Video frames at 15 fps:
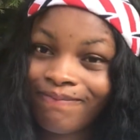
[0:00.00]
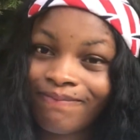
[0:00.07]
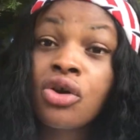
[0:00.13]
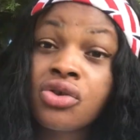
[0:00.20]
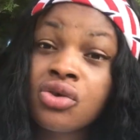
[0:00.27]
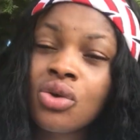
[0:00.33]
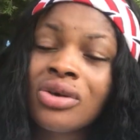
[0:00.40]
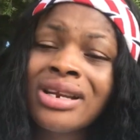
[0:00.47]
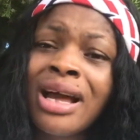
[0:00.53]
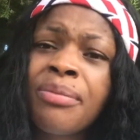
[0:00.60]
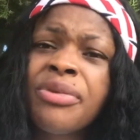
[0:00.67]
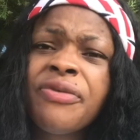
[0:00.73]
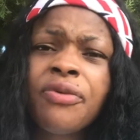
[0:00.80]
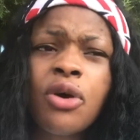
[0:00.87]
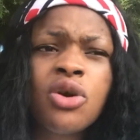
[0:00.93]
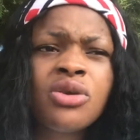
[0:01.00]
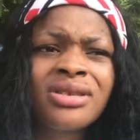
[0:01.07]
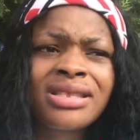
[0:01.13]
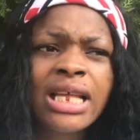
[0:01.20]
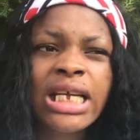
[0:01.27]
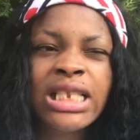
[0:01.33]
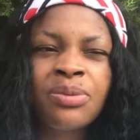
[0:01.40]
So now, before you
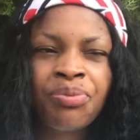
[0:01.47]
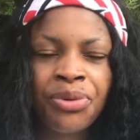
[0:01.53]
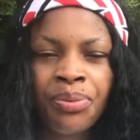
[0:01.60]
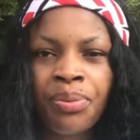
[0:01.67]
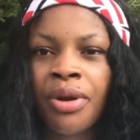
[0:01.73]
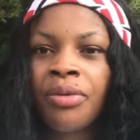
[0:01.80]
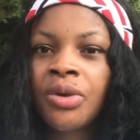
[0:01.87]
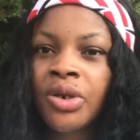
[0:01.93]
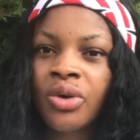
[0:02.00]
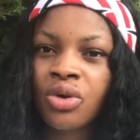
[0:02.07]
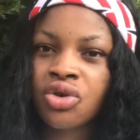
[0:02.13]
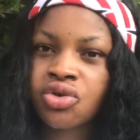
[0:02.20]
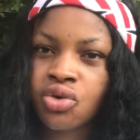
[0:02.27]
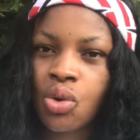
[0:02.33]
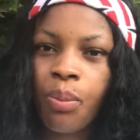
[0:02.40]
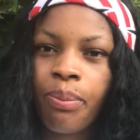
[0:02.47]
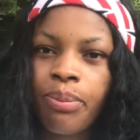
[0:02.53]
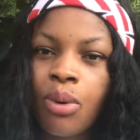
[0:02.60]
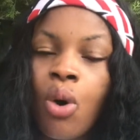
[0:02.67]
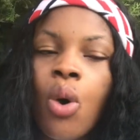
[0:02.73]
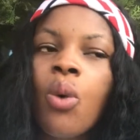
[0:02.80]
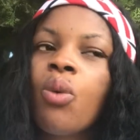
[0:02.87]
start preparing your soup,
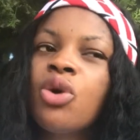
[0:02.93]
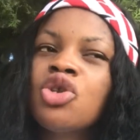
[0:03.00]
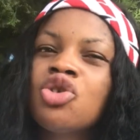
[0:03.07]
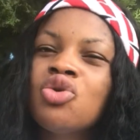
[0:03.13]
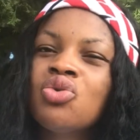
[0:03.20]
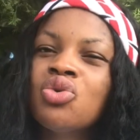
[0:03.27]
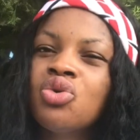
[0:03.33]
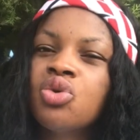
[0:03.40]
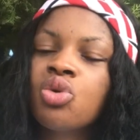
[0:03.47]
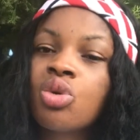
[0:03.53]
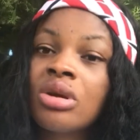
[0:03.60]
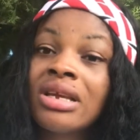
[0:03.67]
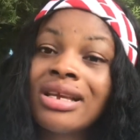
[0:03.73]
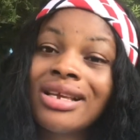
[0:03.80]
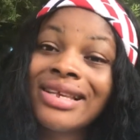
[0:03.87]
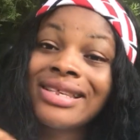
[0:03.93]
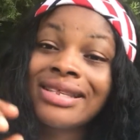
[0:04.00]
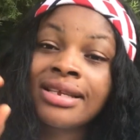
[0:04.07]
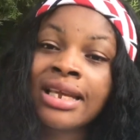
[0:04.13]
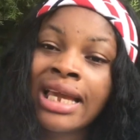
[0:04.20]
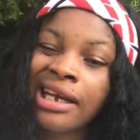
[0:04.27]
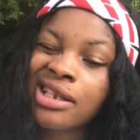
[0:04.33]
what you do is
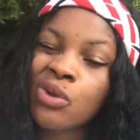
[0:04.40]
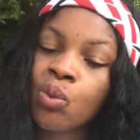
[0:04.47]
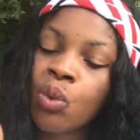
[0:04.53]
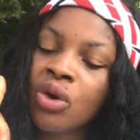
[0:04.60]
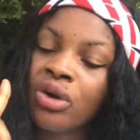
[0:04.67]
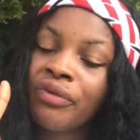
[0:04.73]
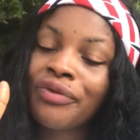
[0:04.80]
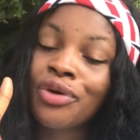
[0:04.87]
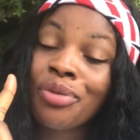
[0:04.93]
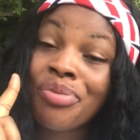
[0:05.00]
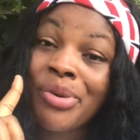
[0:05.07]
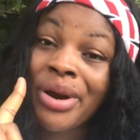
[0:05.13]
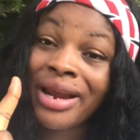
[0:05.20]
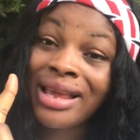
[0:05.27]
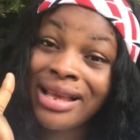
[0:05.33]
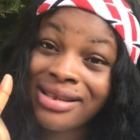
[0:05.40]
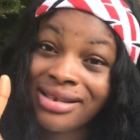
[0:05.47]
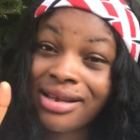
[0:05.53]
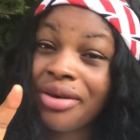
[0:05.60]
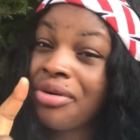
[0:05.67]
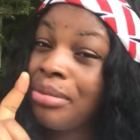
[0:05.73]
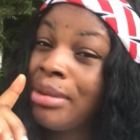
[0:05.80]
to get one of your
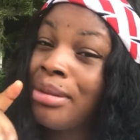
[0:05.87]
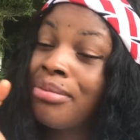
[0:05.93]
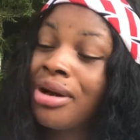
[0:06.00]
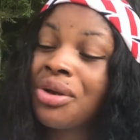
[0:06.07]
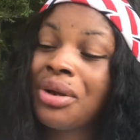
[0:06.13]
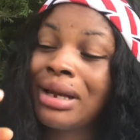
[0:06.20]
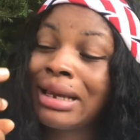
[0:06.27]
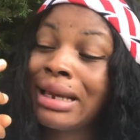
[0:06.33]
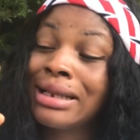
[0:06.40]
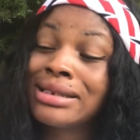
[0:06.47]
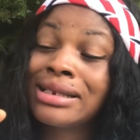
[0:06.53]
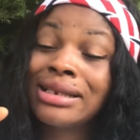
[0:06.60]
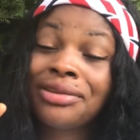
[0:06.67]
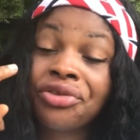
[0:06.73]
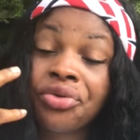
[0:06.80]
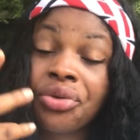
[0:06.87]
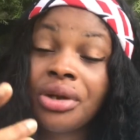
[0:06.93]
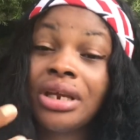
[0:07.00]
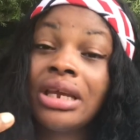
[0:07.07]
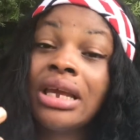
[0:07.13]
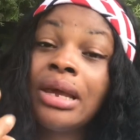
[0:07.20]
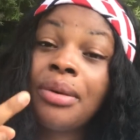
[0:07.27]
prekese. Remember, you are getting
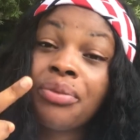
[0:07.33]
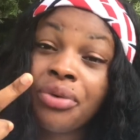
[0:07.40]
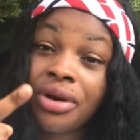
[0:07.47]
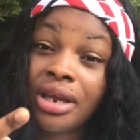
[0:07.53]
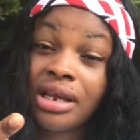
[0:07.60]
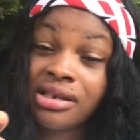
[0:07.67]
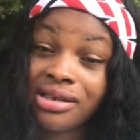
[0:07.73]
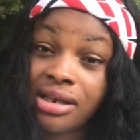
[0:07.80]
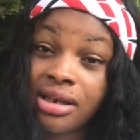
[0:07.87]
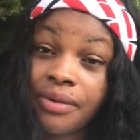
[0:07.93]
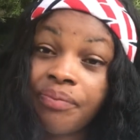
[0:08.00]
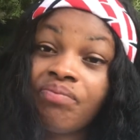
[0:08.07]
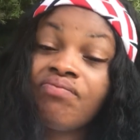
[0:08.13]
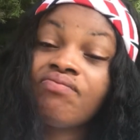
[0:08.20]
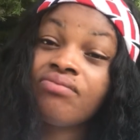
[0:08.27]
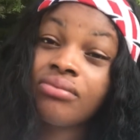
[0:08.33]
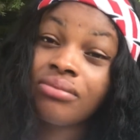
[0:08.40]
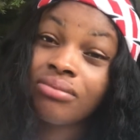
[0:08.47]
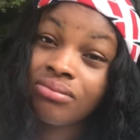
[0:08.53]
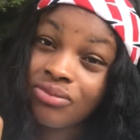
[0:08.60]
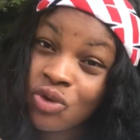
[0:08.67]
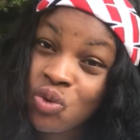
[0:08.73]
3 prekese.
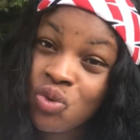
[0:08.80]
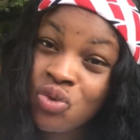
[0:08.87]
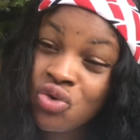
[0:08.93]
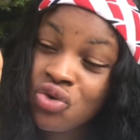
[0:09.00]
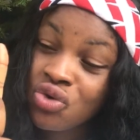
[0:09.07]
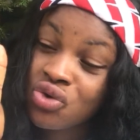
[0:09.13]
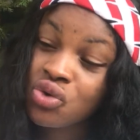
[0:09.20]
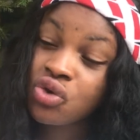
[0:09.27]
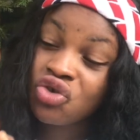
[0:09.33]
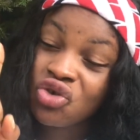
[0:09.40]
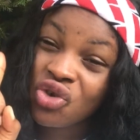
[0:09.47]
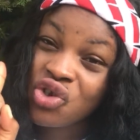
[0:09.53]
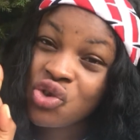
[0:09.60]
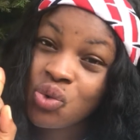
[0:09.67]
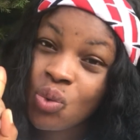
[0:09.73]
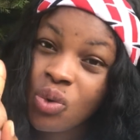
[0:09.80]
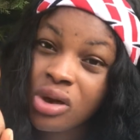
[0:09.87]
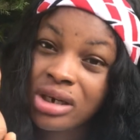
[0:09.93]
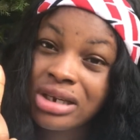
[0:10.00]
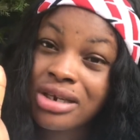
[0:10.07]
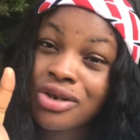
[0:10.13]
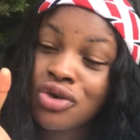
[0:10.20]
You use just
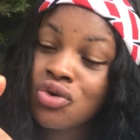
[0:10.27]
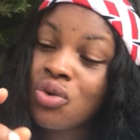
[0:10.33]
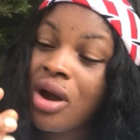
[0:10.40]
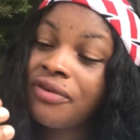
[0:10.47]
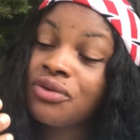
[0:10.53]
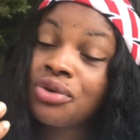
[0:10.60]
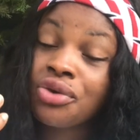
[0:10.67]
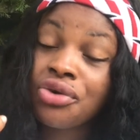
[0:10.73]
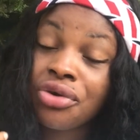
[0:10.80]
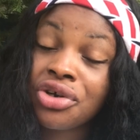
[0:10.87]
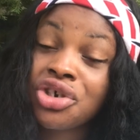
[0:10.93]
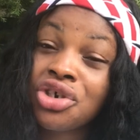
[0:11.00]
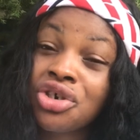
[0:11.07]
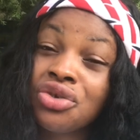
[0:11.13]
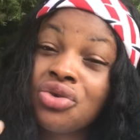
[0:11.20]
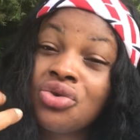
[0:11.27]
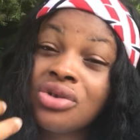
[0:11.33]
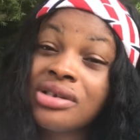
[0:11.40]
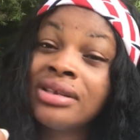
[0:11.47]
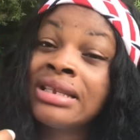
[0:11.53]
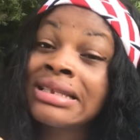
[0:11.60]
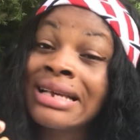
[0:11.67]
one. You have to crush it. You
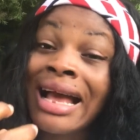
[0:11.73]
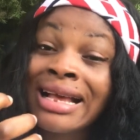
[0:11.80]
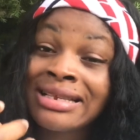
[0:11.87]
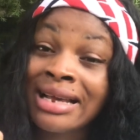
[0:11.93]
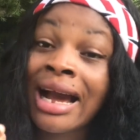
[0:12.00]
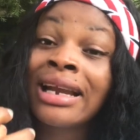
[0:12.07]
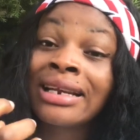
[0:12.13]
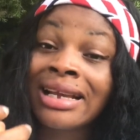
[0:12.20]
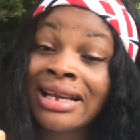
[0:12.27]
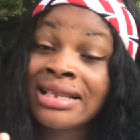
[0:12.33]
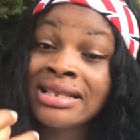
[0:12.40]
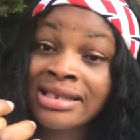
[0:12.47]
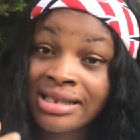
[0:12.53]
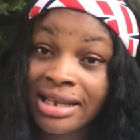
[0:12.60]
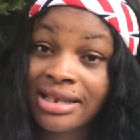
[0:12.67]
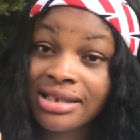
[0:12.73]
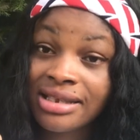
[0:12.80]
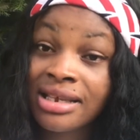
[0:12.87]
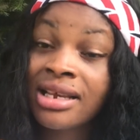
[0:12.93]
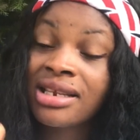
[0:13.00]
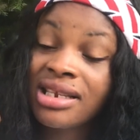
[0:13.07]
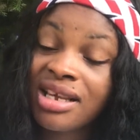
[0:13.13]
use it as an incense.
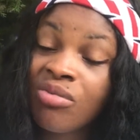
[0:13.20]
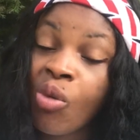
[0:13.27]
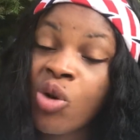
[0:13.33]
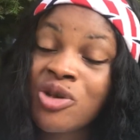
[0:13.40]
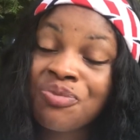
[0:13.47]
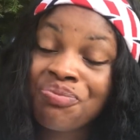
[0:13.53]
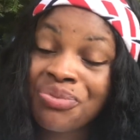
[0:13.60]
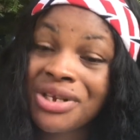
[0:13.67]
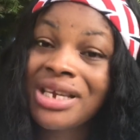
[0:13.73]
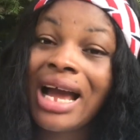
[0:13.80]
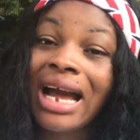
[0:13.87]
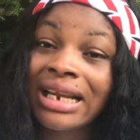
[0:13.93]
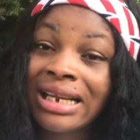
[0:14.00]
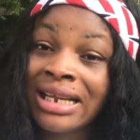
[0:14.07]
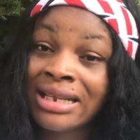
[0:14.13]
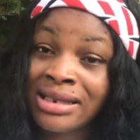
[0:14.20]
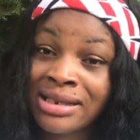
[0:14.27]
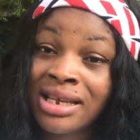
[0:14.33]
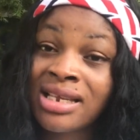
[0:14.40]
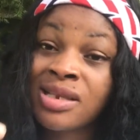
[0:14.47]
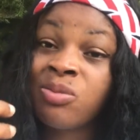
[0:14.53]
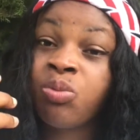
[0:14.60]
There must be an
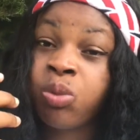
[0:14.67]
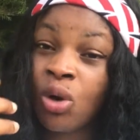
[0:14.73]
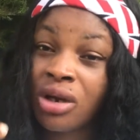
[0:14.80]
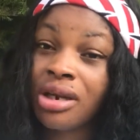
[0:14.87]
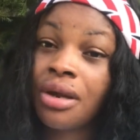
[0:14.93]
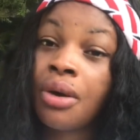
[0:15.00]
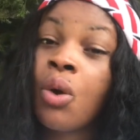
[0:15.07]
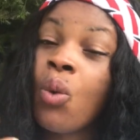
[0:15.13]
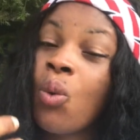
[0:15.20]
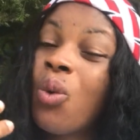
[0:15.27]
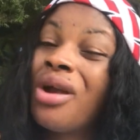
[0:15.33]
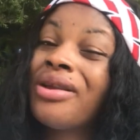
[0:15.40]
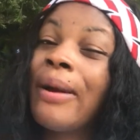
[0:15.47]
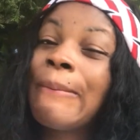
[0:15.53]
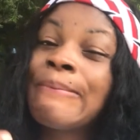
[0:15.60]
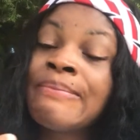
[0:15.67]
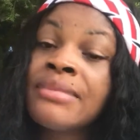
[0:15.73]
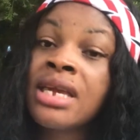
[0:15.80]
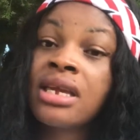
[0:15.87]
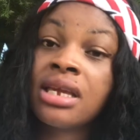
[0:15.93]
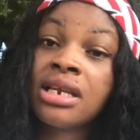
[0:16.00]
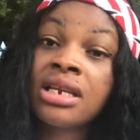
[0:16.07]
incense burning while you are
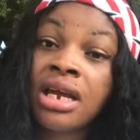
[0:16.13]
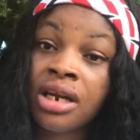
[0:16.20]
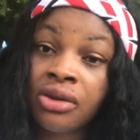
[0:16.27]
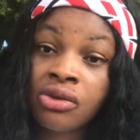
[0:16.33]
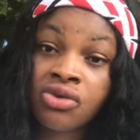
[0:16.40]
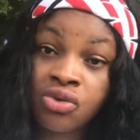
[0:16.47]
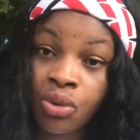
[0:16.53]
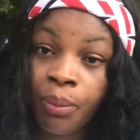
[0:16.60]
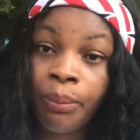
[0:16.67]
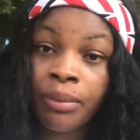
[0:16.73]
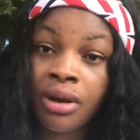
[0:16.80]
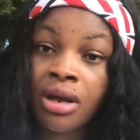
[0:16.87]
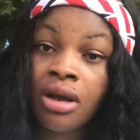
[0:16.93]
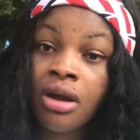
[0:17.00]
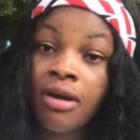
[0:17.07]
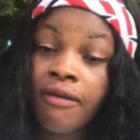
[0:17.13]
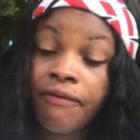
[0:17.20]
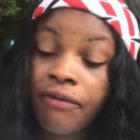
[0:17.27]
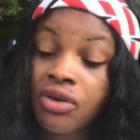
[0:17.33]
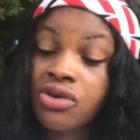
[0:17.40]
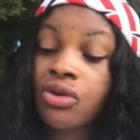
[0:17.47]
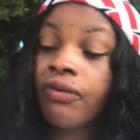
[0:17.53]
making that your soup.
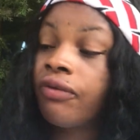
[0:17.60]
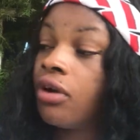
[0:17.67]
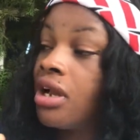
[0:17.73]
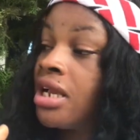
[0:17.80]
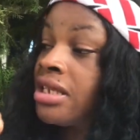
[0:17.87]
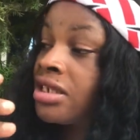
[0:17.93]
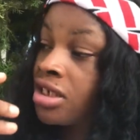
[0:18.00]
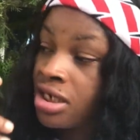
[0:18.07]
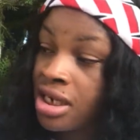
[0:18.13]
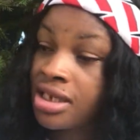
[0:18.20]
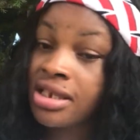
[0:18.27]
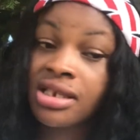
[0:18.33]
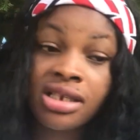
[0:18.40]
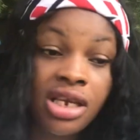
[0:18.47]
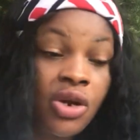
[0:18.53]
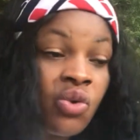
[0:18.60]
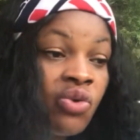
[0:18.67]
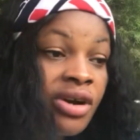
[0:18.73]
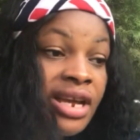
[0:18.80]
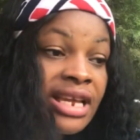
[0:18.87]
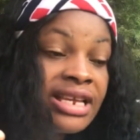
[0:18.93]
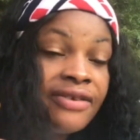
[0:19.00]
First of all, it chases
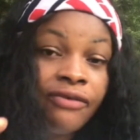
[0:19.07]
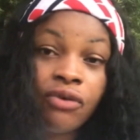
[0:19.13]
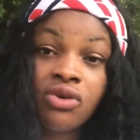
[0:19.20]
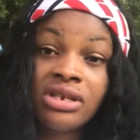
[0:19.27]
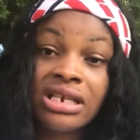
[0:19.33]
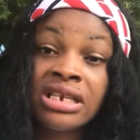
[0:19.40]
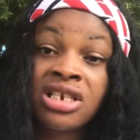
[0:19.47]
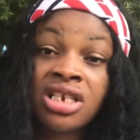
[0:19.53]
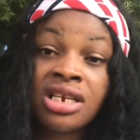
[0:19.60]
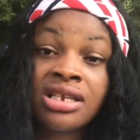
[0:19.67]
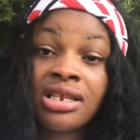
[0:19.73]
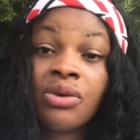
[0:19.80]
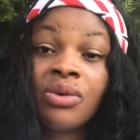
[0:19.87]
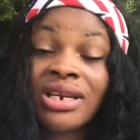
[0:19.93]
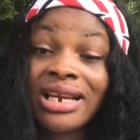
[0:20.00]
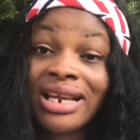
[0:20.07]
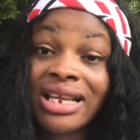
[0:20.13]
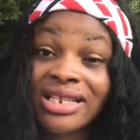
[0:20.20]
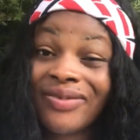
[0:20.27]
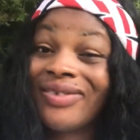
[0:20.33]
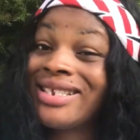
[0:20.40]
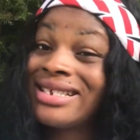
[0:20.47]
away evils. It chases away
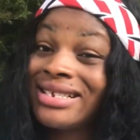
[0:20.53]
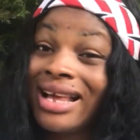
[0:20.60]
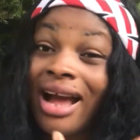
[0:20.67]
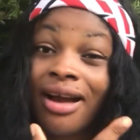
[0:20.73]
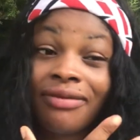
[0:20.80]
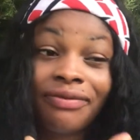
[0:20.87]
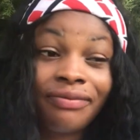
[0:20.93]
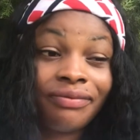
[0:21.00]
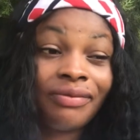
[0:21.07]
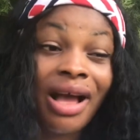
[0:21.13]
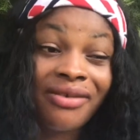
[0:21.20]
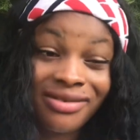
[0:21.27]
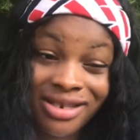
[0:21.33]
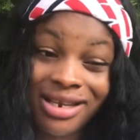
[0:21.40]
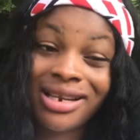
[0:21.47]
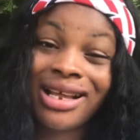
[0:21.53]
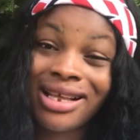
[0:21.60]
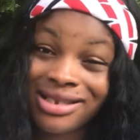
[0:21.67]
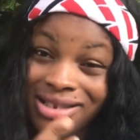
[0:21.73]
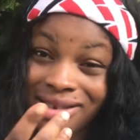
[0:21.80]
negativity. I've said that